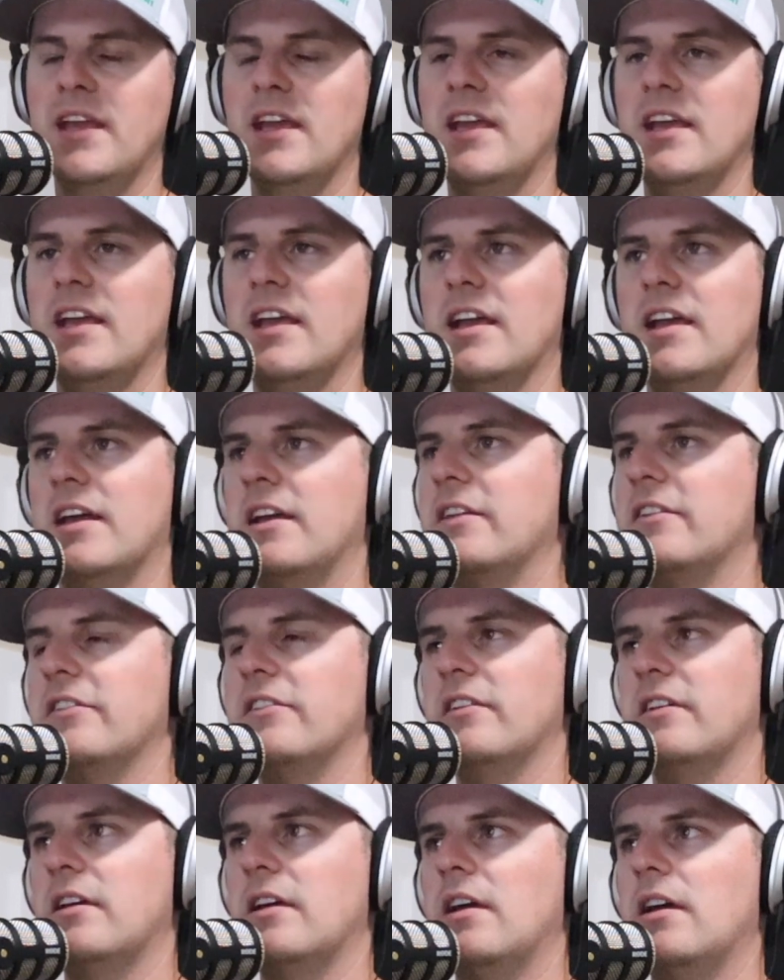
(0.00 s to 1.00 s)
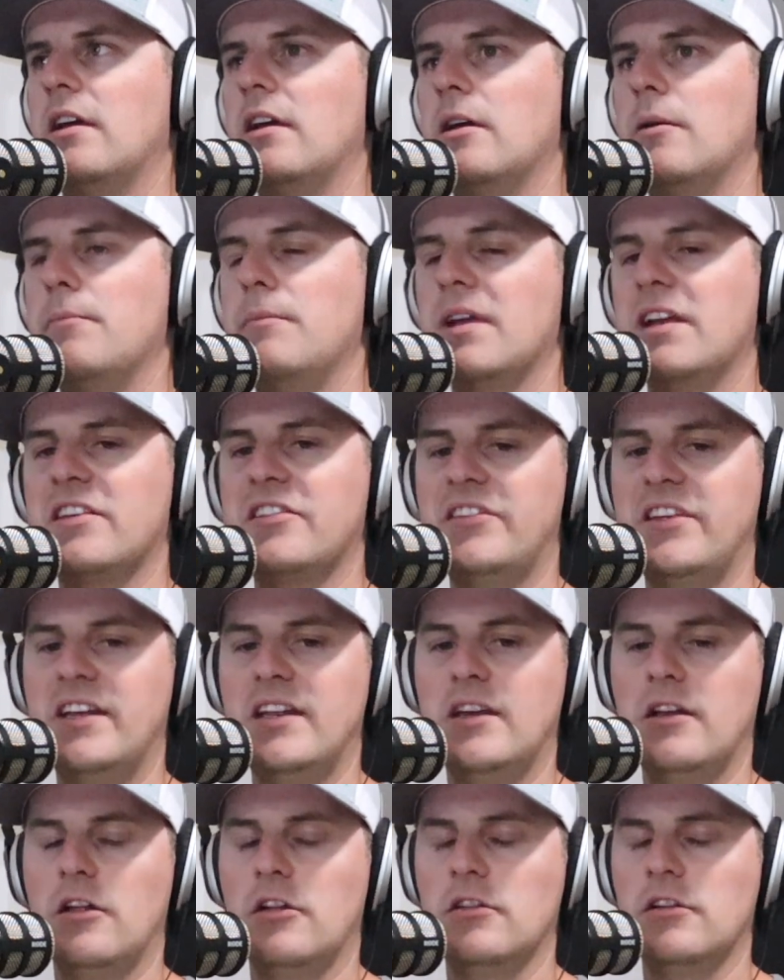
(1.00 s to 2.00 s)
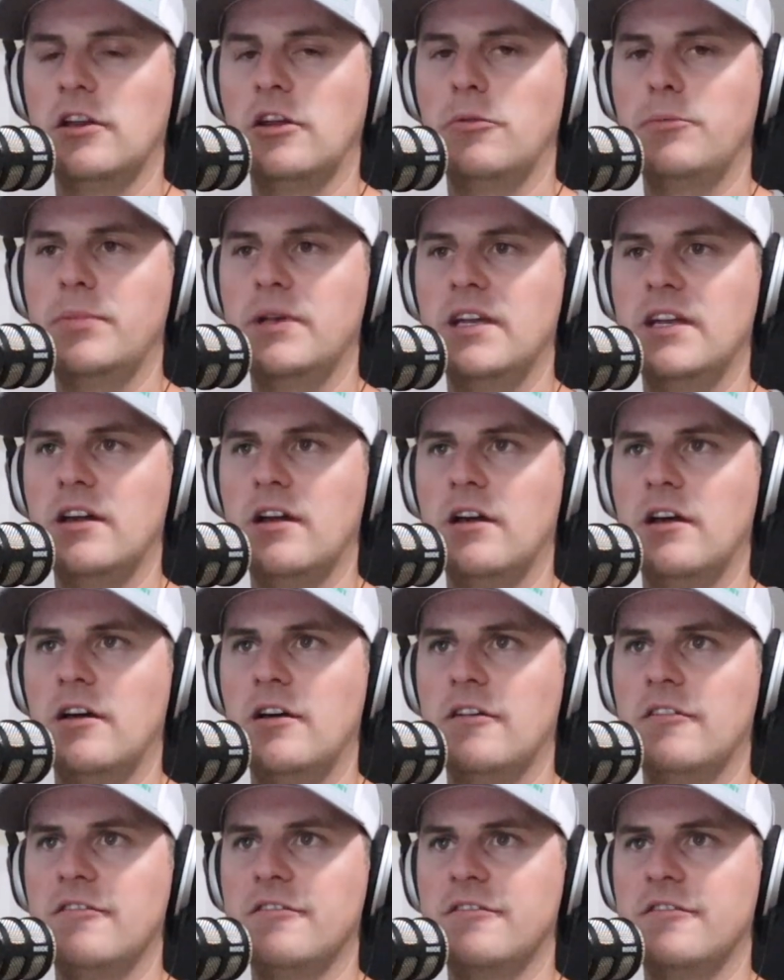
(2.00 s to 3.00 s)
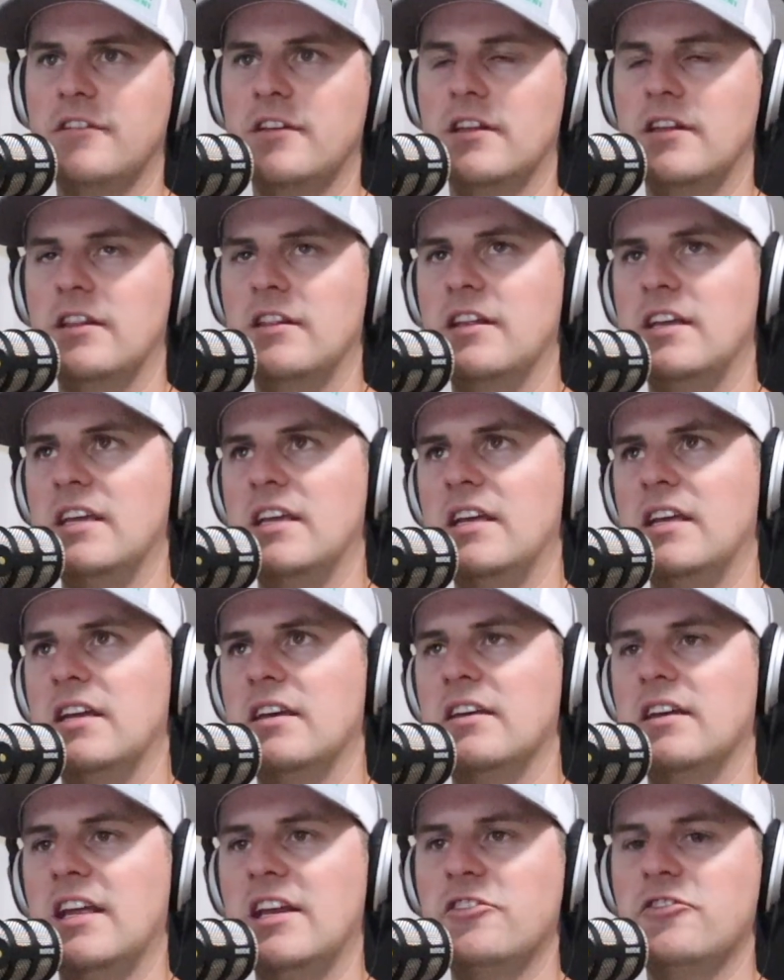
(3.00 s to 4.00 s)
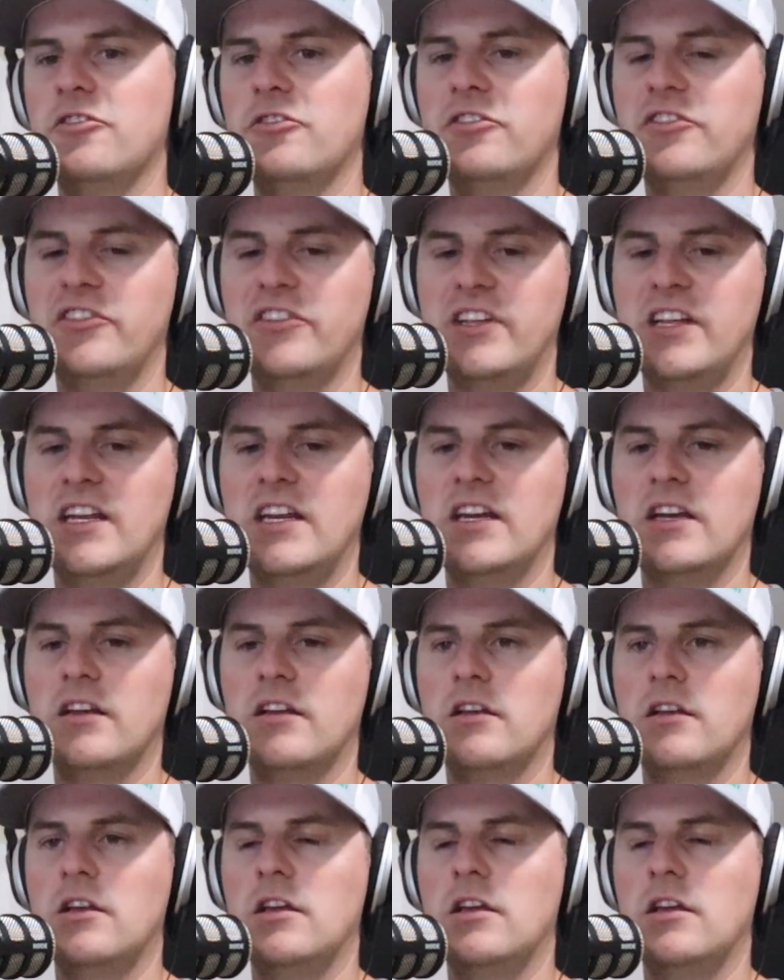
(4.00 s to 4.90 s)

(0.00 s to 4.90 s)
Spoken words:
and mixed in a little bit of the Nature Seed